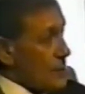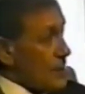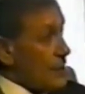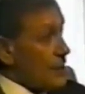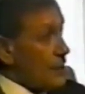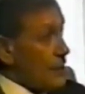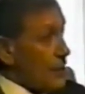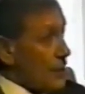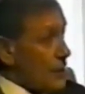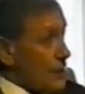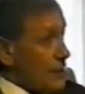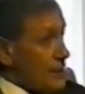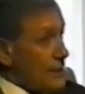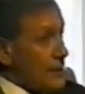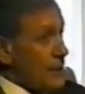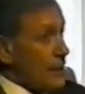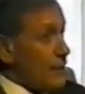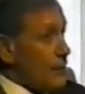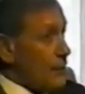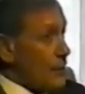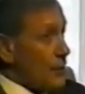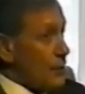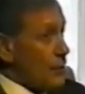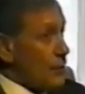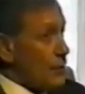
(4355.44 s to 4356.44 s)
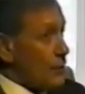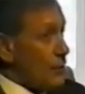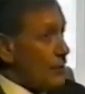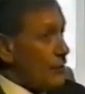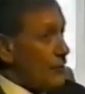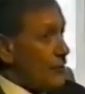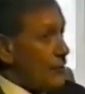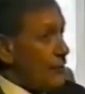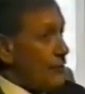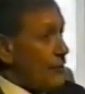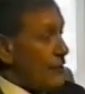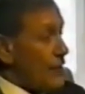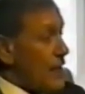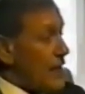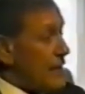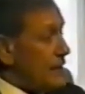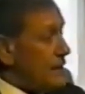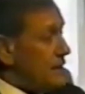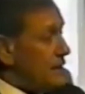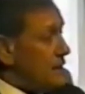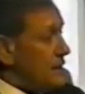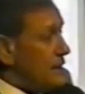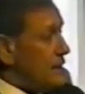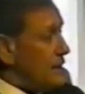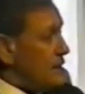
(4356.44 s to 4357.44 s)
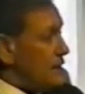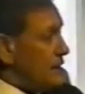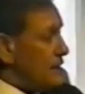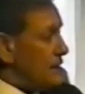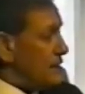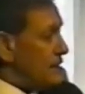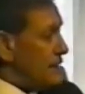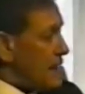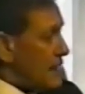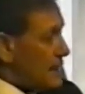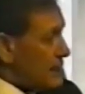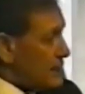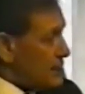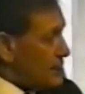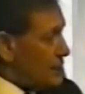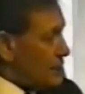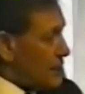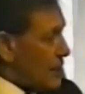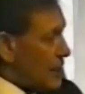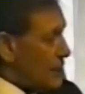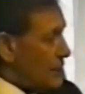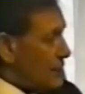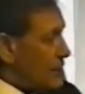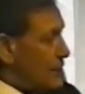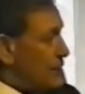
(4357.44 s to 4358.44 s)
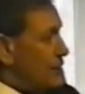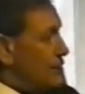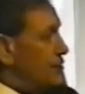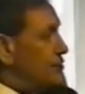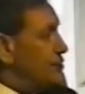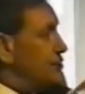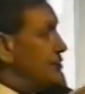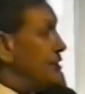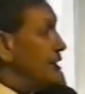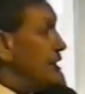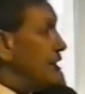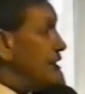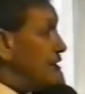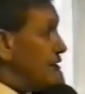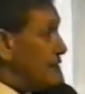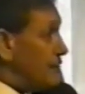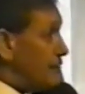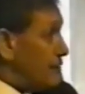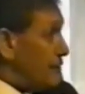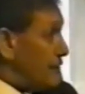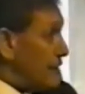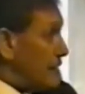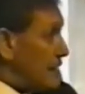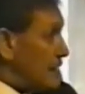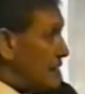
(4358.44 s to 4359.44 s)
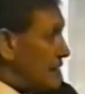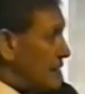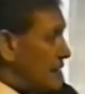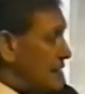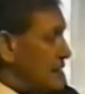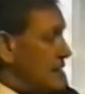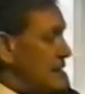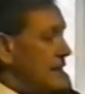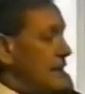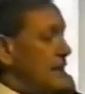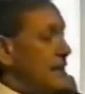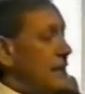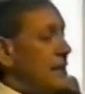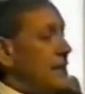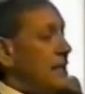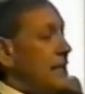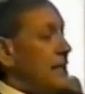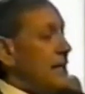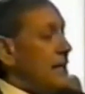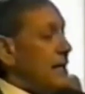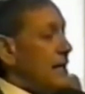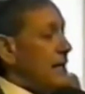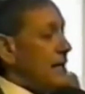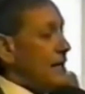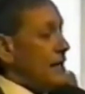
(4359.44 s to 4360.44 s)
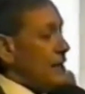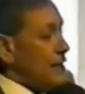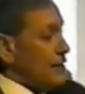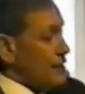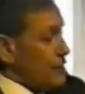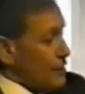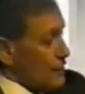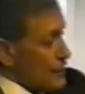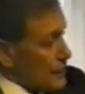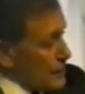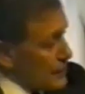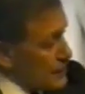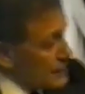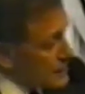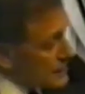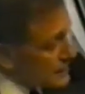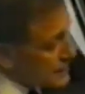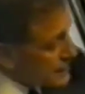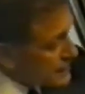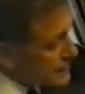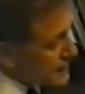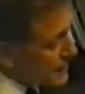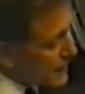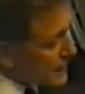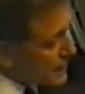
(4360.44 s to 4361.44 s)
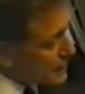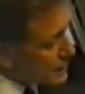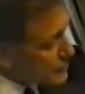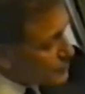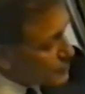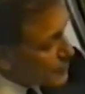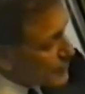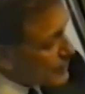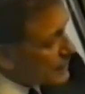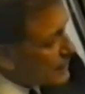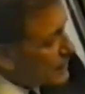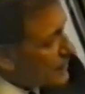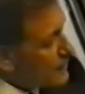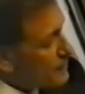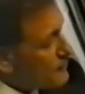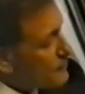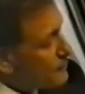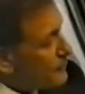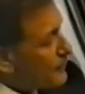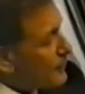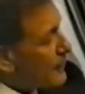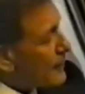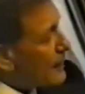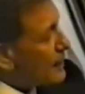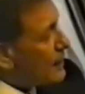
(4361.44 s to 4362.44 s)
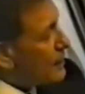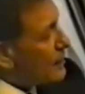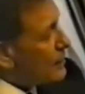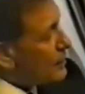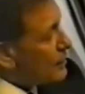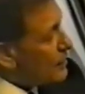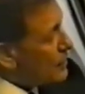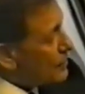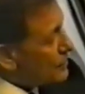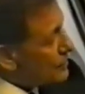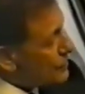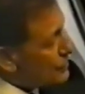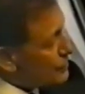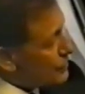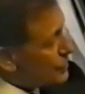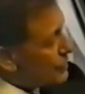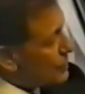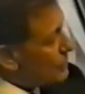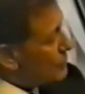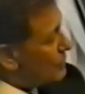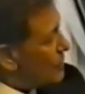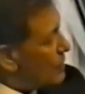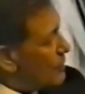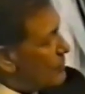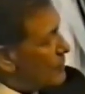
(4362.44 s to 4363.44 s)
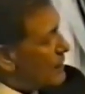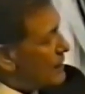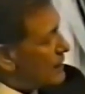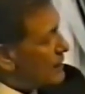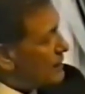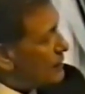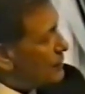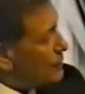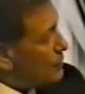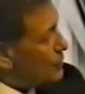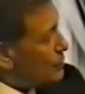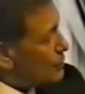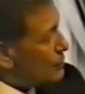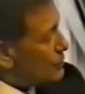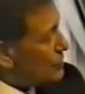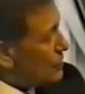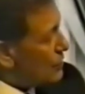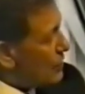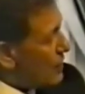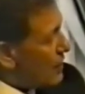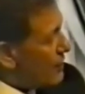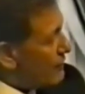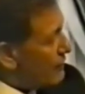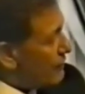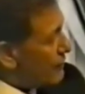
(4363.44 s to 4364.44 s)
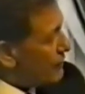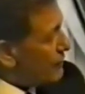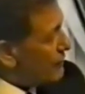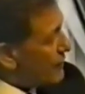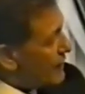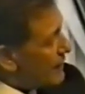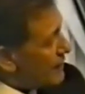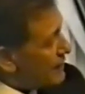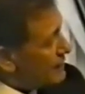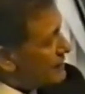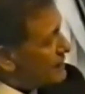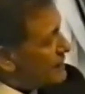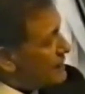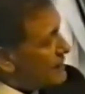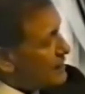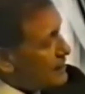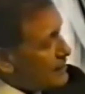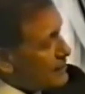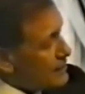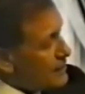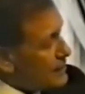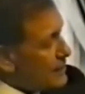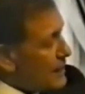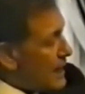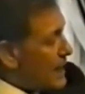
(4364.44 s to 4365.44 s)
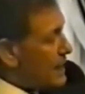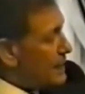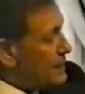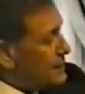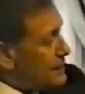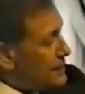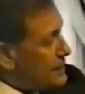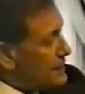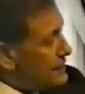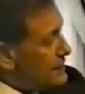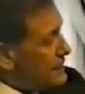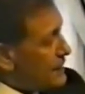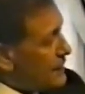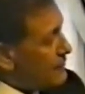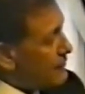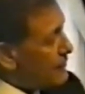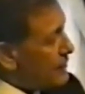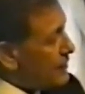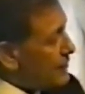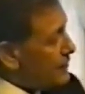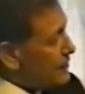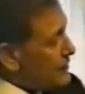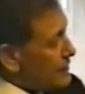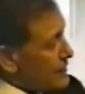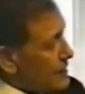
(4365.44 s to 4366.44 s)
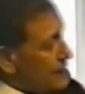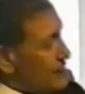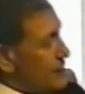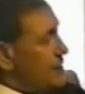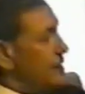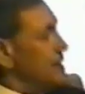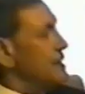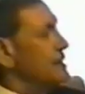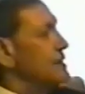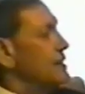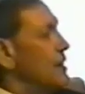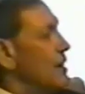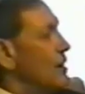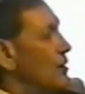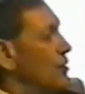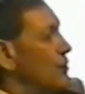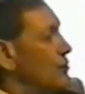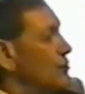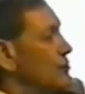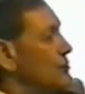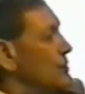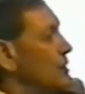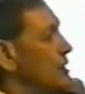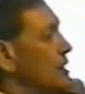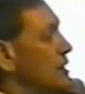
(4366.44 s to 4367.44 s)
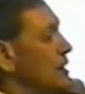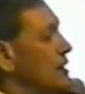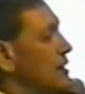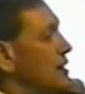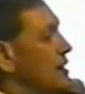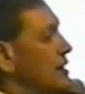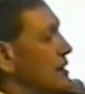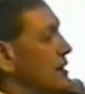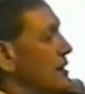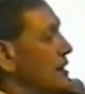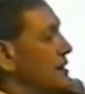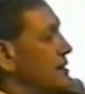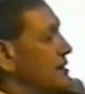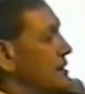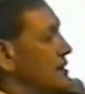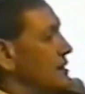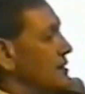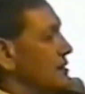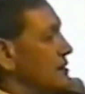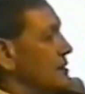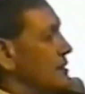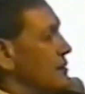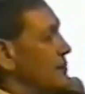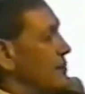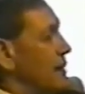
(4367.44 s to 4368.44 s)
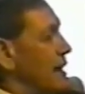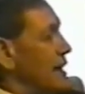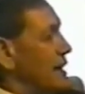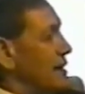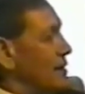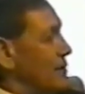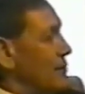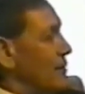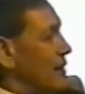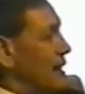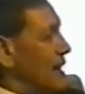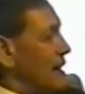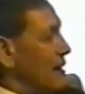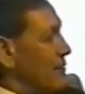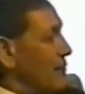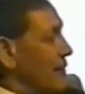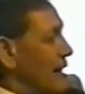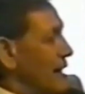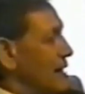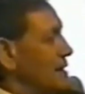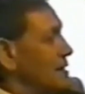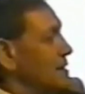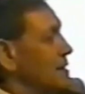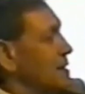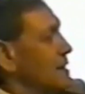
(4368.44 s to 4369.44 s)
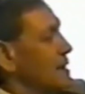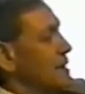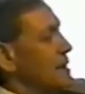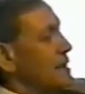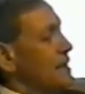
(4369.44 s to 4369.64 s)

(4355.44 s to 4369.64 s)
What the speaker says: And I could tell by the look of her face, the test showed it, she could feel it. And in 36 hours, Peter, I turned my mother-in-law's life around. Today she's 76 years old, and she looks about 21.